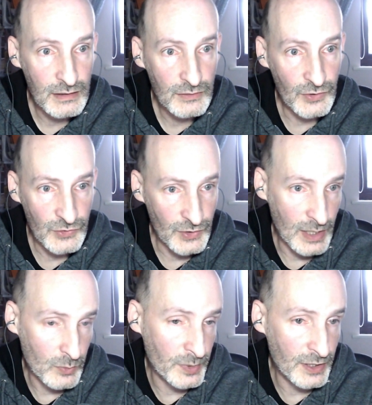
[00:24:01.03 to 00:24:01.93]
So
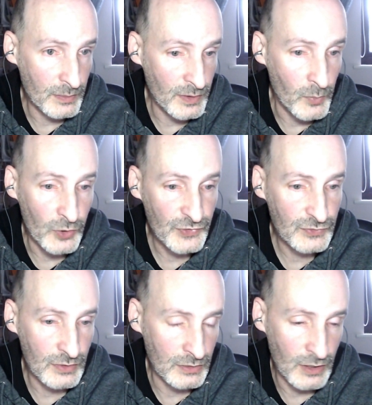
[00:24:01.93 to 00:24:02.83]
that would be the most
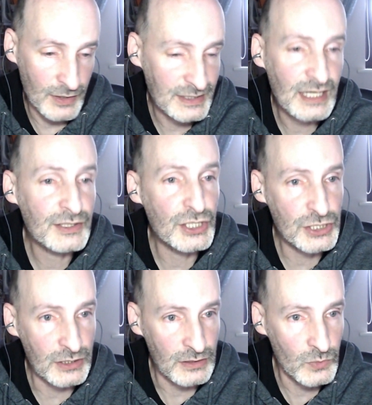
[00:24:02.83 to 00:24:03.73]
the
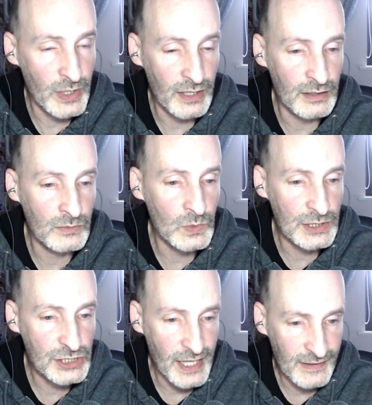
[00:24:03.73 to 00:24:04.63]
traditional way in
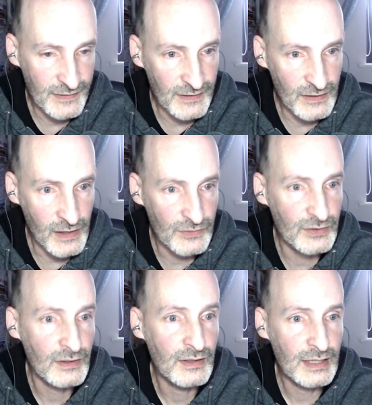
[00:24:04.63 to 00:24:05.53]
which XSS
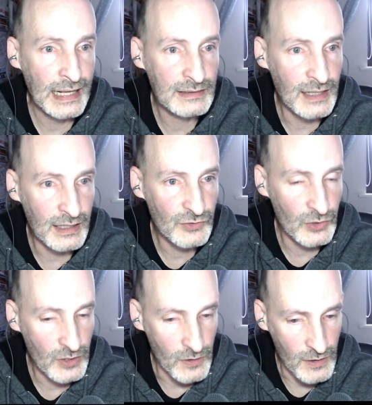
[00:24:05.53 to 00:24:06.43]
attacks
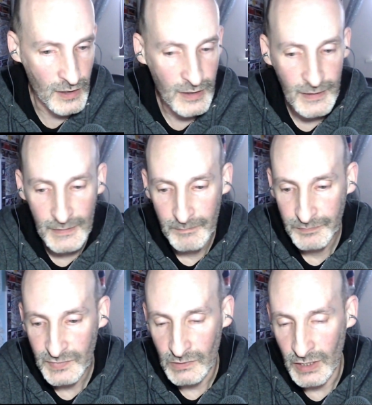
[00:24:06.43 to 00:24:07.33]
occur,
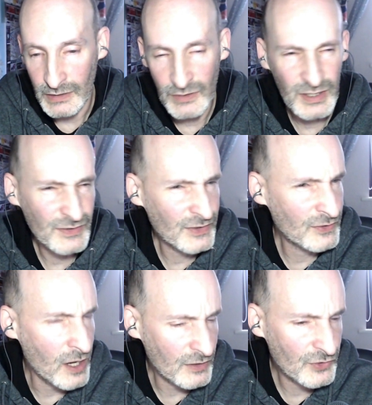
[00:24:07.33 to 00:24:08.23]
right? This is
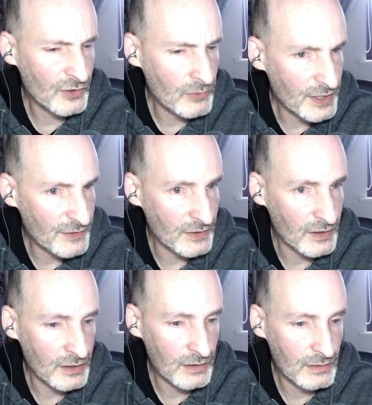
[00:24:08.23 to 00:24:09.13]
not so
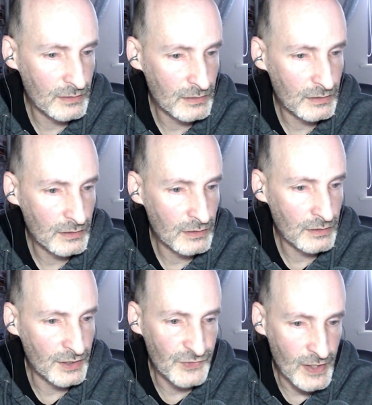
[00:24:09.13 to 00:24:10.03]
easy
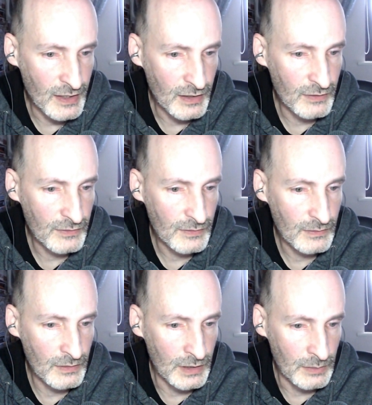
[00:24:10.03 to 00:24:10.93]
these days,
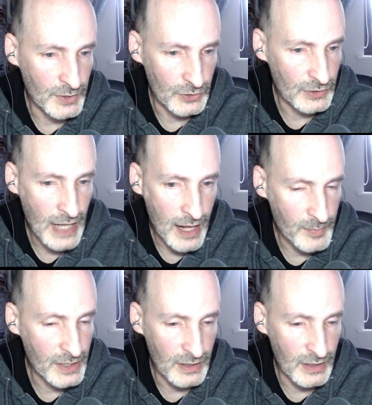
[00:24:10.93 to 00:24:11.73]
to happen.